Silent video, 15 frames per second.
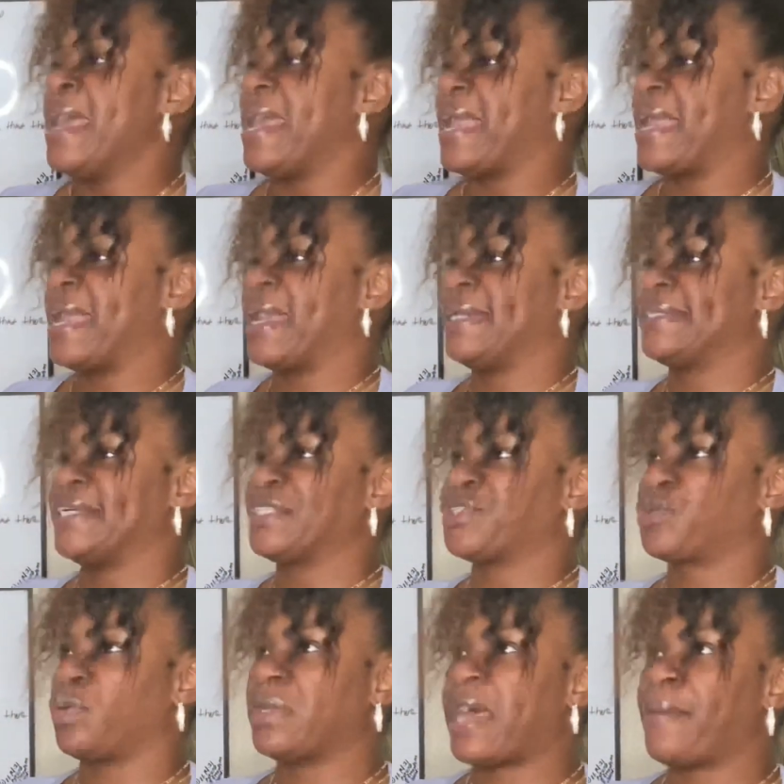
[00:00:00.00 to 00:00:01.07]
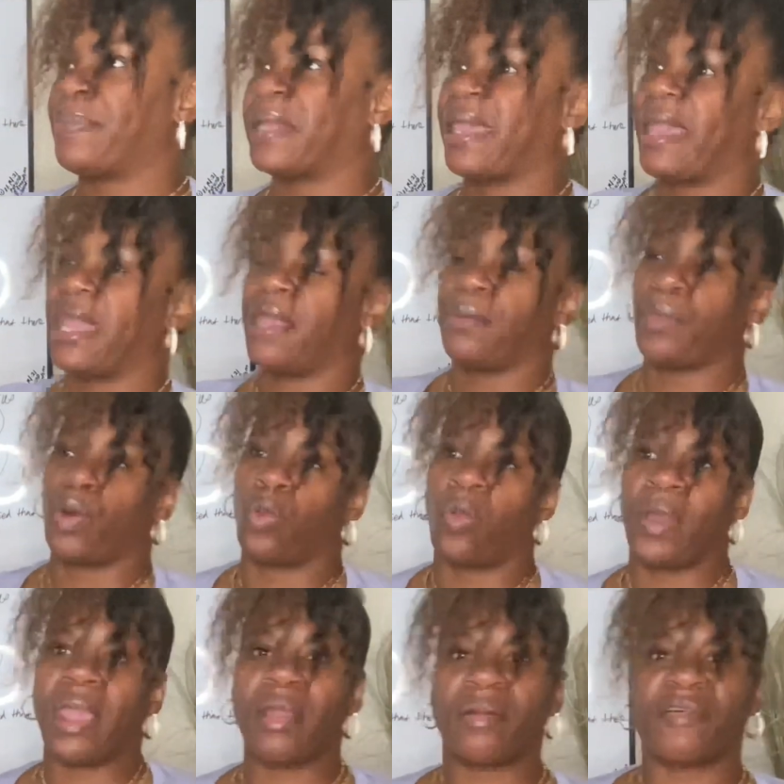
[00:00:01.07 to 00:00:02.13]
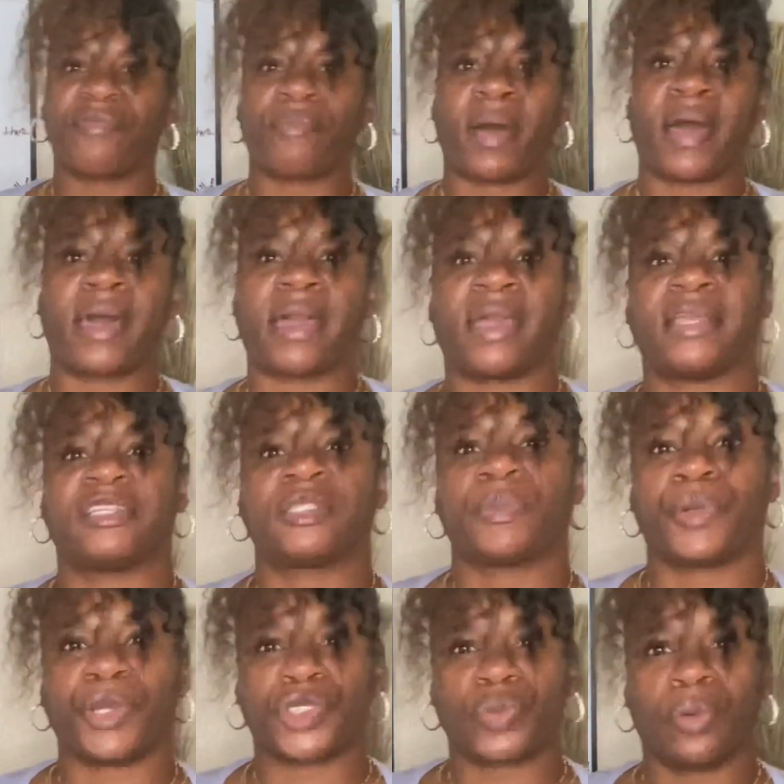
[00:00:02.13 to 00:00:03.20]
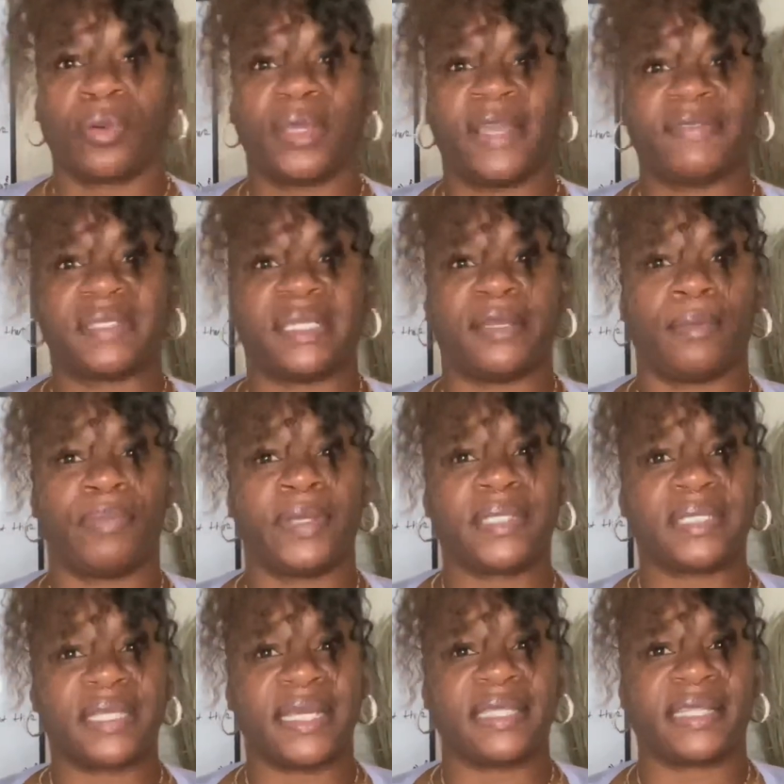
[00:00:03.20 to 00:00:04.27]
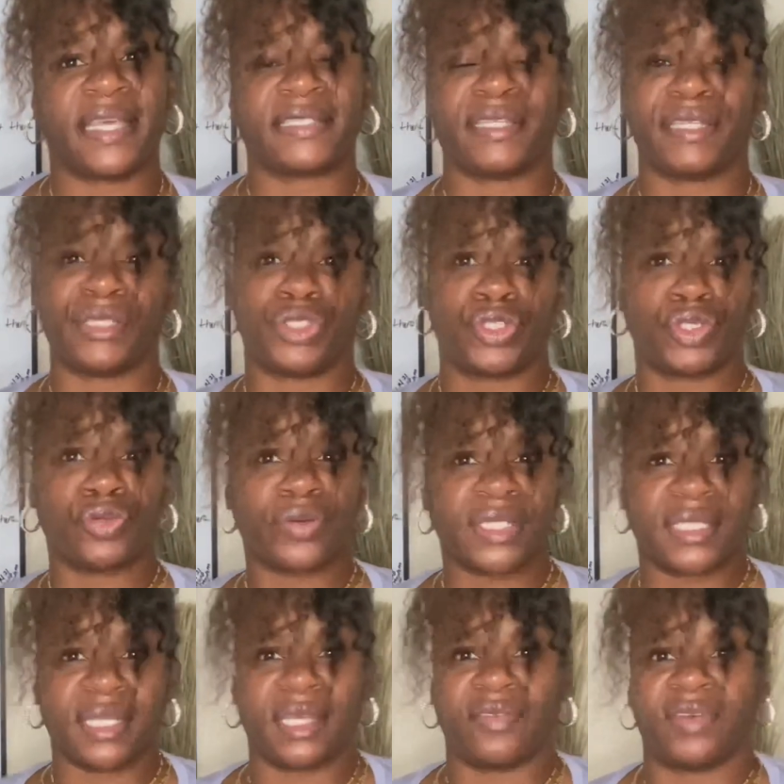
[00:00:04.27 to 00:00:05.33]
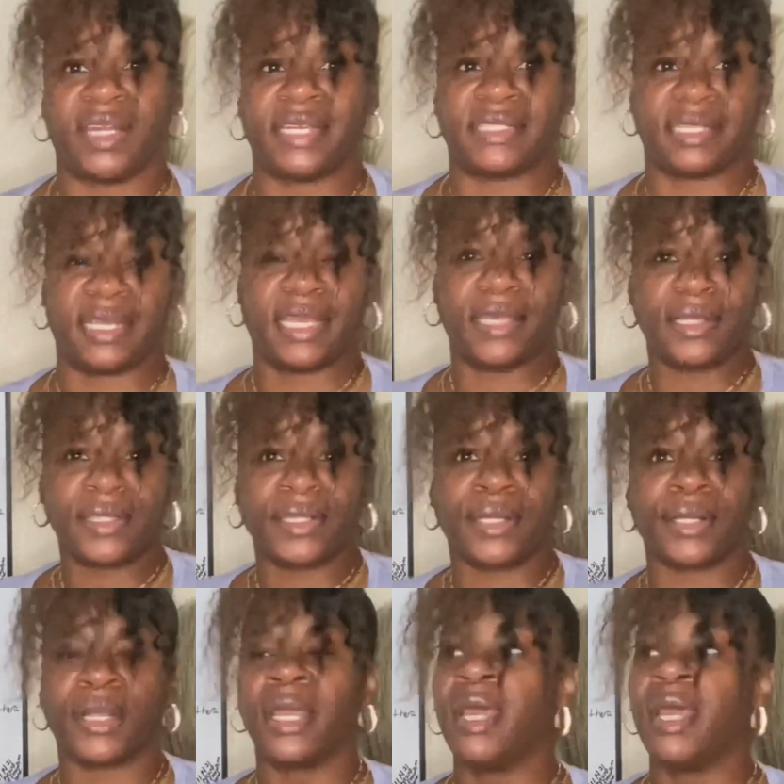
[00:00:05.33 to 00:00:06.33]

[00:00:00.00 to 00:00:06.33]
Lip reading: And until I became aware of my spiritual gifts and abilities as an intuitive and as a healer,